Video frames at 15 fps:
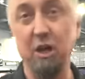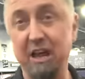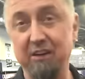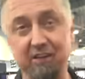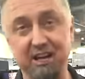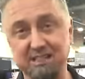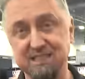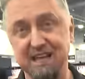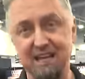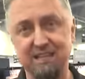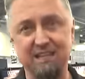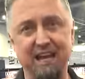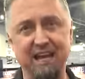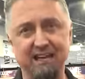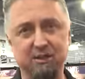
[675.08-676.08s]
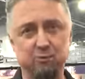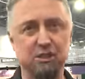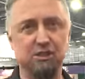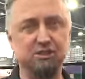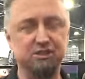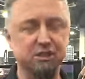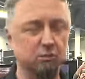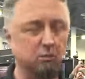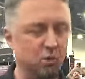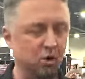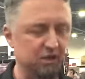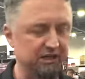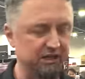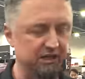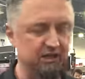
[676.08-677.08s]
have an exact date. We're still
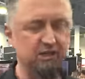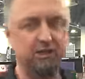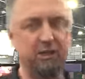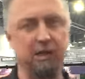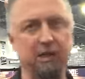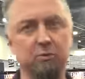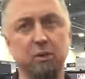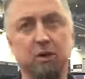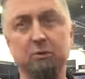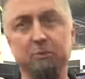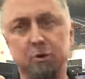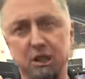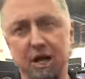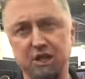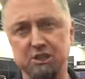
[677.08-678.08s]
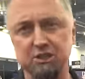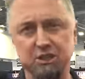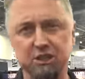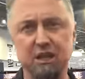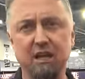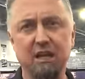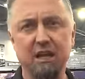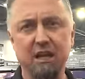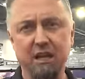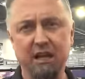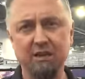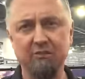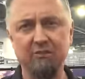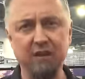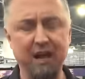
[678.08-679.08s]
working on with the production
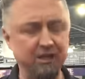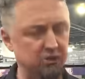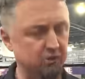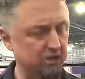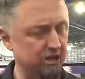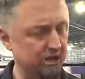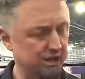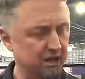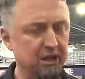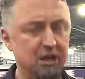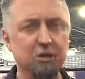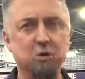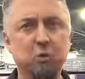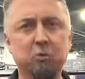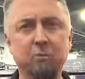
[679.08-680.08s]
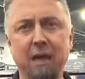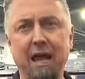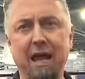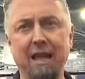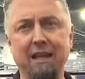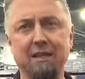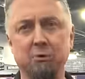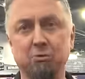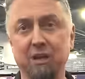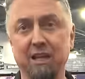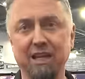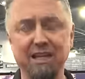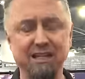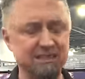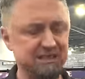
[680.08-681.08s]
at the factory to plan the
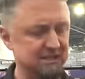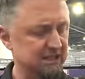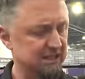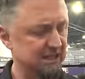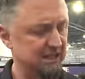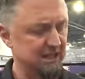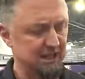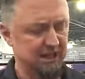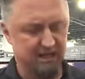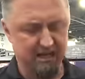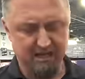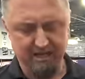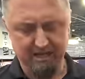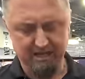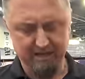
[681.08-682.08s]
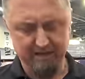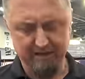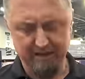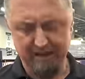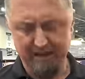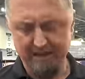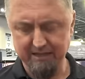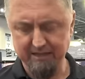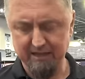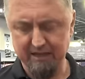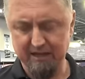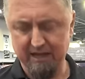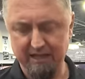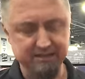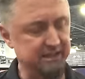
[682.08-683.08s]
release.
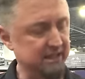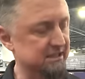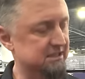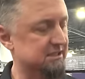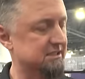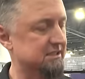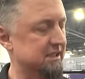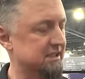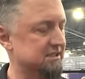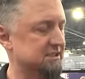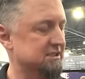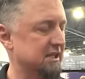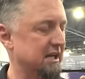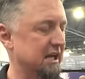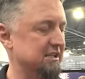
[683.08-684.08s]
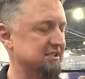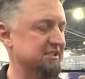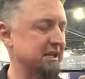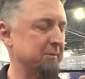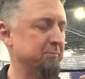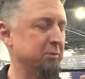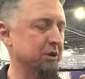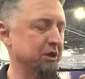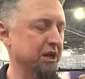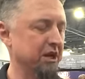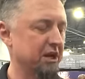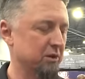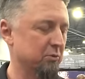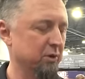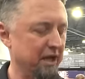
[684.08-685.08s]
At this sample
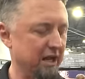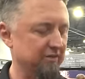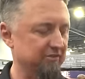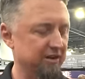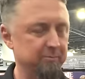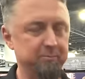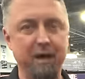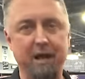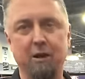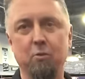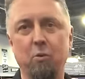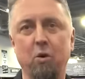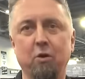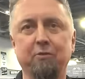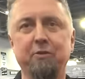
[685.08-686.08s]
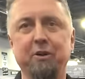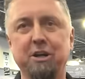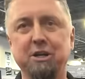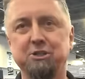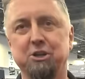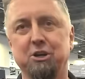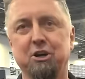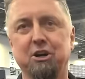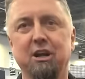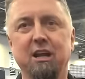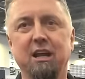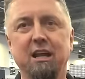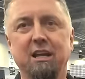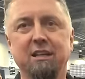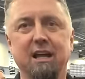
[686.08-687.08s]
here, we have a battle-worn furniture
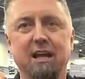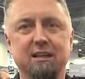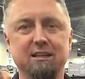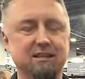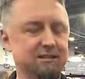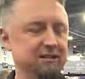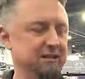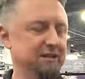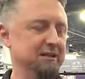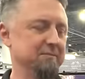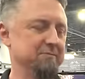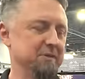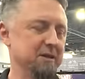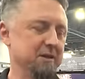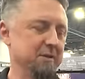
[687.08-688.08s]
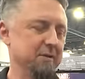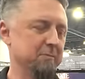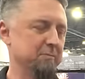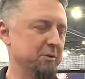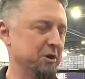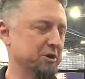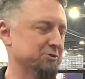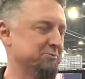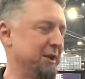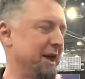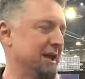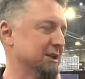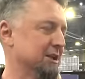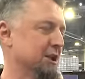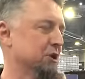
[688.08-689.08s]
that brings
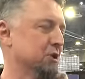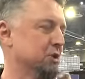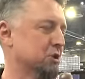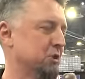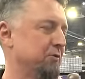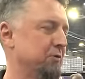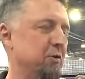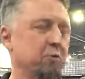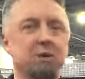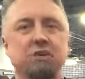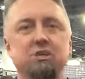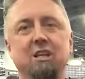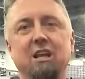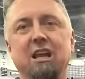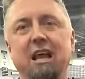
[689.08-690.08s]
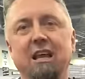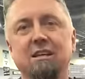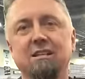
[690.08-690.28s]
back the look of the original